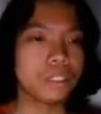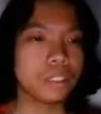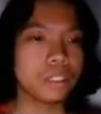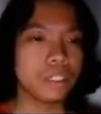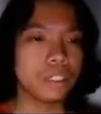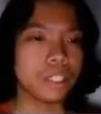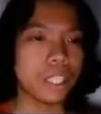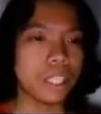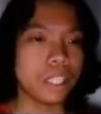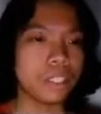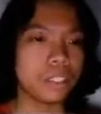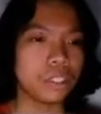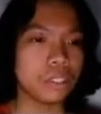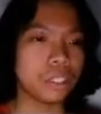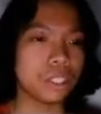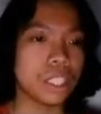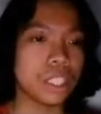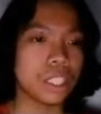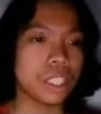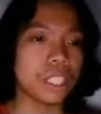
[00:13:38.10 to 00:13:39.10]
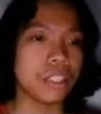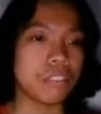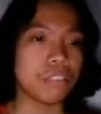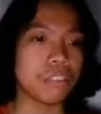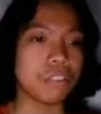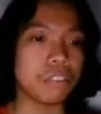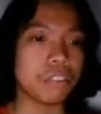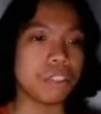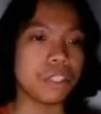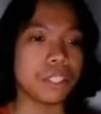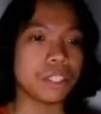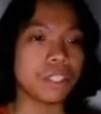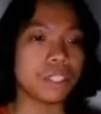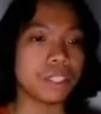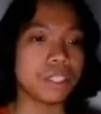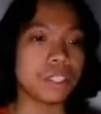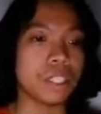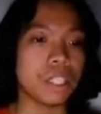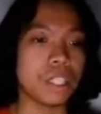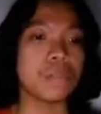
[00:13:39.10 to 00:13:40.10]
All right. Okay. Fourth
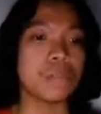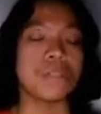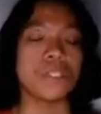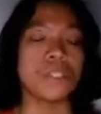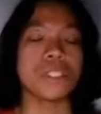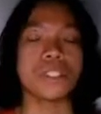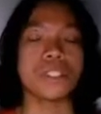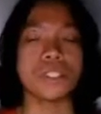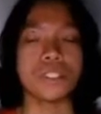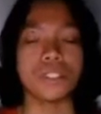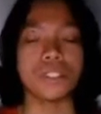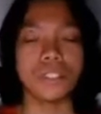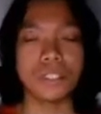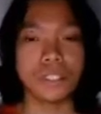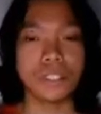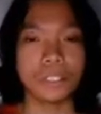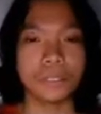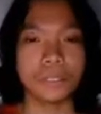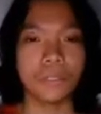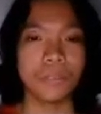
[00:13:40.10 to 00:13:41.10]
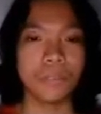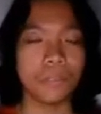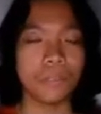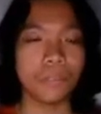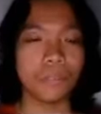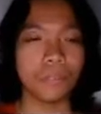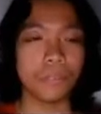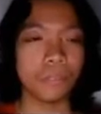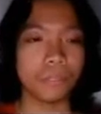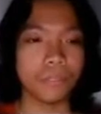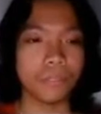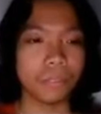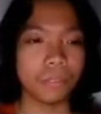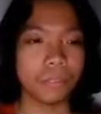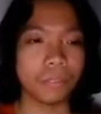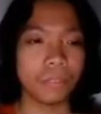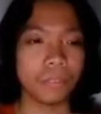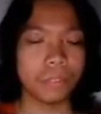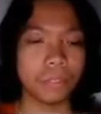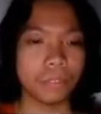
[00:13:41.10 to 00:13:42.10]
option, no? So SQS,
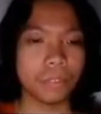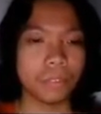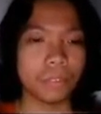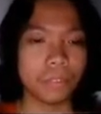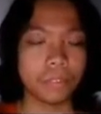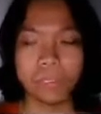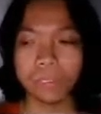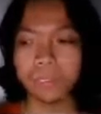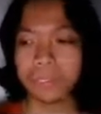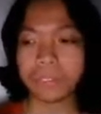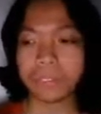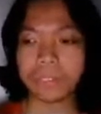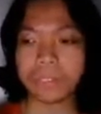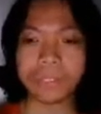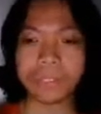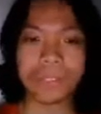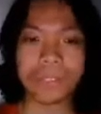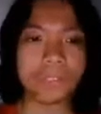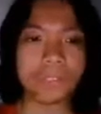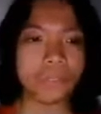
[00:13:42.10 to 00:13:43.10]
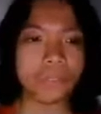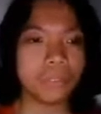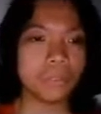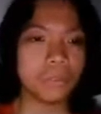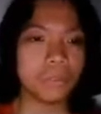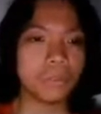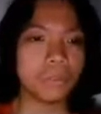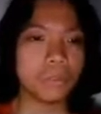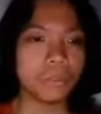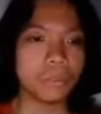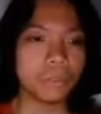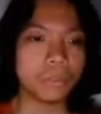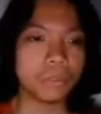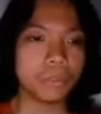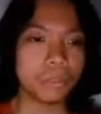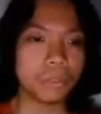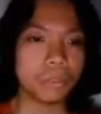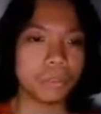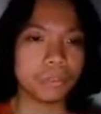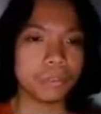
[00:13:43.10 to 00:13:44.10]
our queuing service, and auto
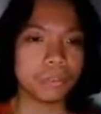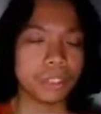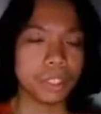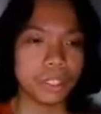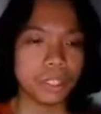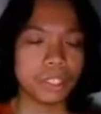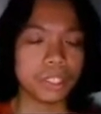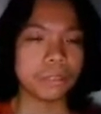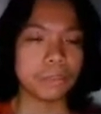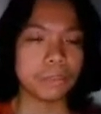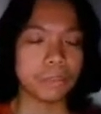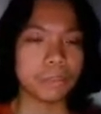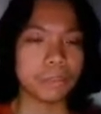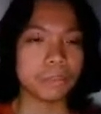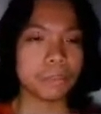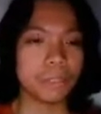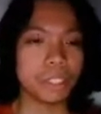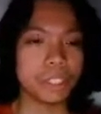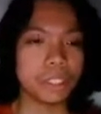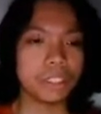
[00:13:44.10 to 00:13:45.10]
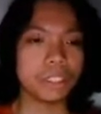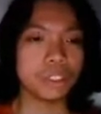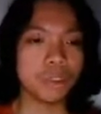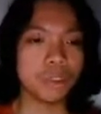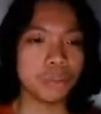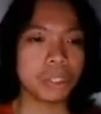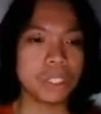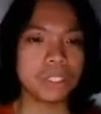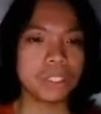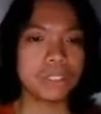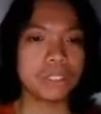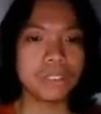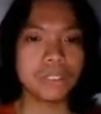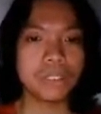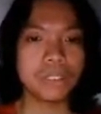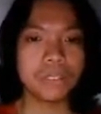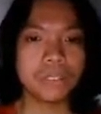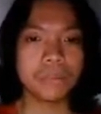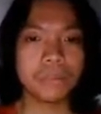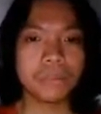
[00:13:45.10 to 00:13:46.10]
scaling group, which increases or
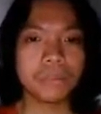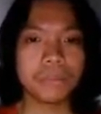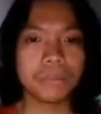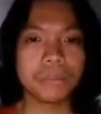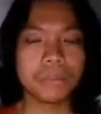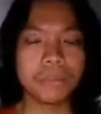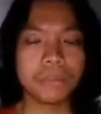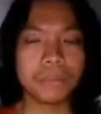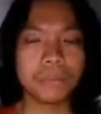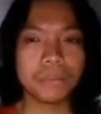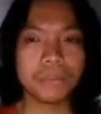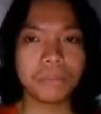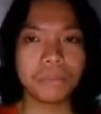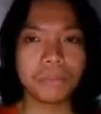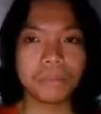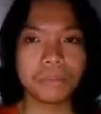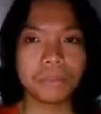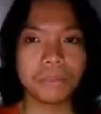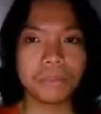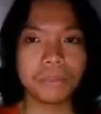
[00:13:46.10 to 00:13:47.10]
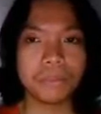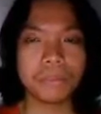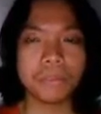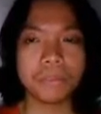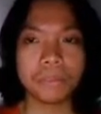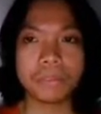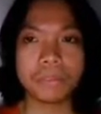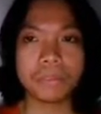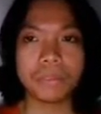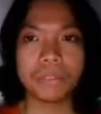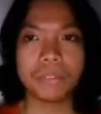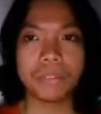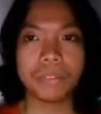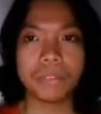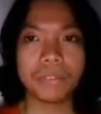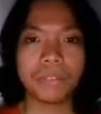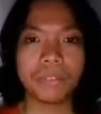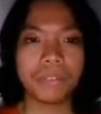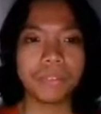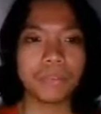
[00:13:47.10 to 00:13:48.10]
decreases the number
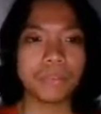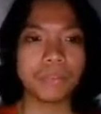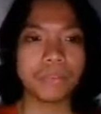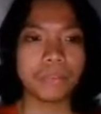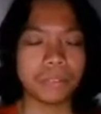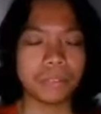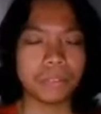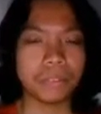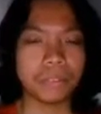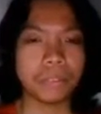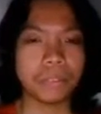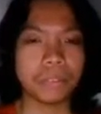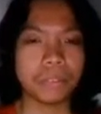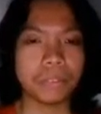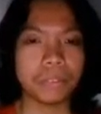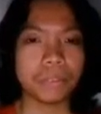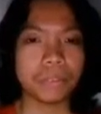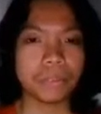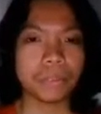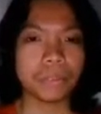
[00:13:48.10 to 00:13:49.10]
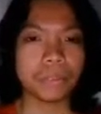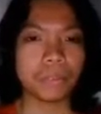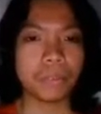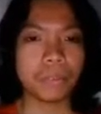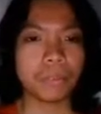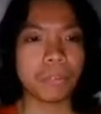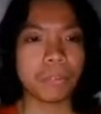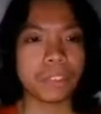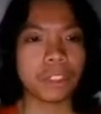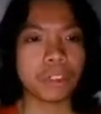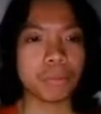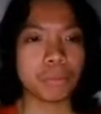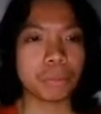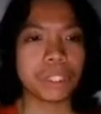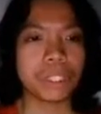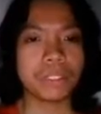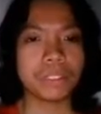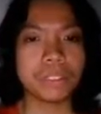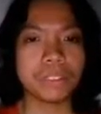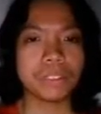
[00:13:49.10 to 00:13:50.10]
of, in this case, the number of
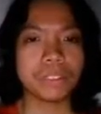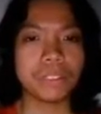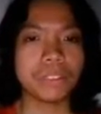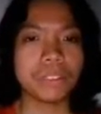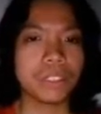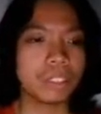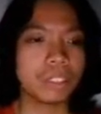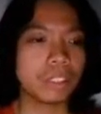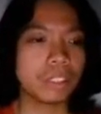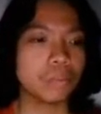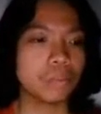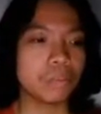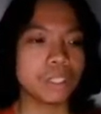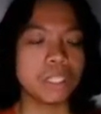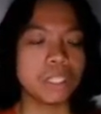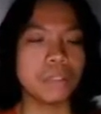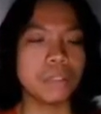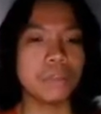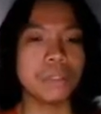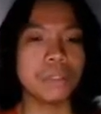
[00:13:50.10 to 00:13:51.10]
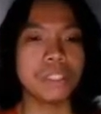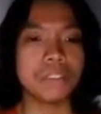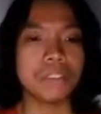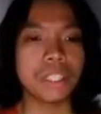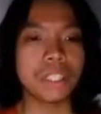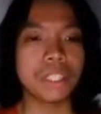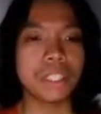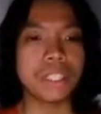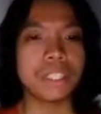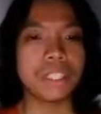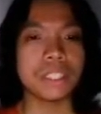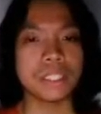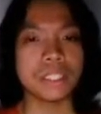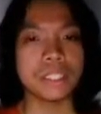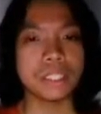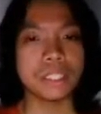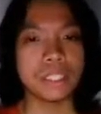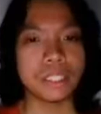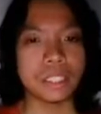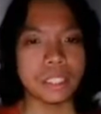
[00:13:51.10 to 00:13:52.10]
worker loads. Is that
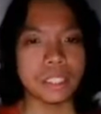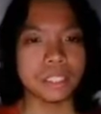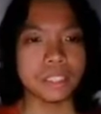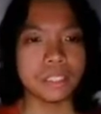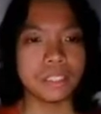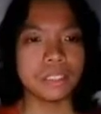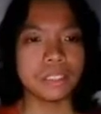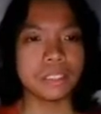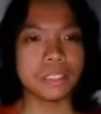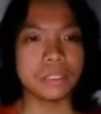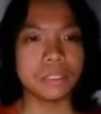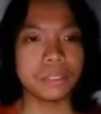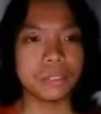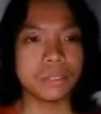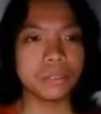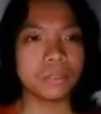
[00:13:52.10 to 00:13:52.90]
your final answer?